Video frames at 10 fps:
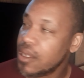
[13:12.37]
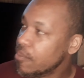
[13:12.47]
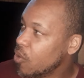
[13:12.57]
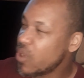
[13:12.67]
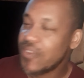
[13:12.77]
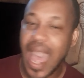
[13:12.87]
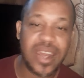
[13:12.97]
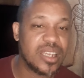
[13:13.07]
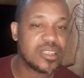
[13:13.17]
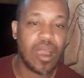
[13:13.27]
but we've gotten
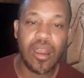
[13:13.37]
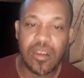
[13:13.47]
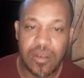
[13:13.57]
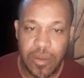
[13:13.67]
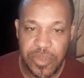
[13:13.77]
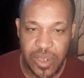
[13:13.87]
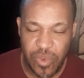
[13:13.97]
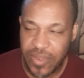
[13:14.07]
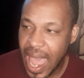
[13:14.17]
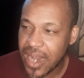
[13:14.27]
into herbs and
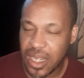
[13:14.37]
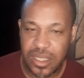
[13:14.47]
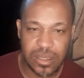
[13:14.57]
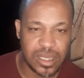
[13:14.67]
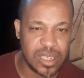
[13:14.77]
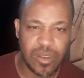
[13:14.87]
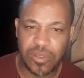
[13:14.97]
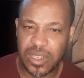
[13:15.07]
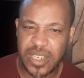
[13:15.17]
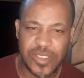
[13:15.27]
we've gotten into you know
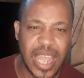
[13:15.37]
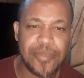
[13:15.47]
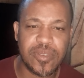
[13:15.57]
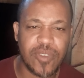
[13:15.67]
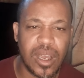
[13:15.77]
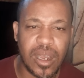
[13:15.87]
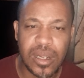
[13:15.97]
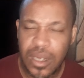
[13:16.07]
different types of uh,